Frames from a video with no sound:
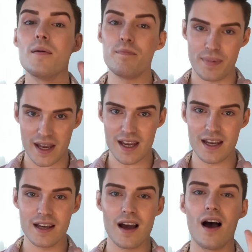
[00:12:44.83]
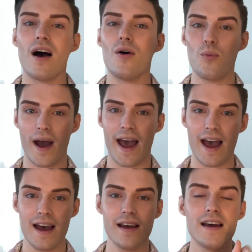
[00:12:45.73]
be
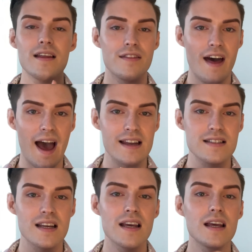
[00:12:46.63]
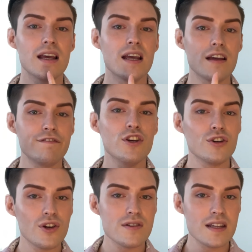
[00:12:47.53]
aware that if you're
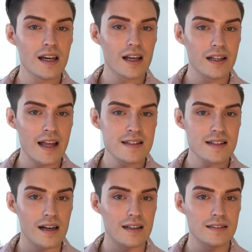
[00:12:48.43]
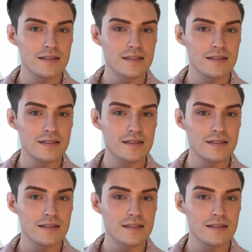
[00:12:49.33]
using a cleanser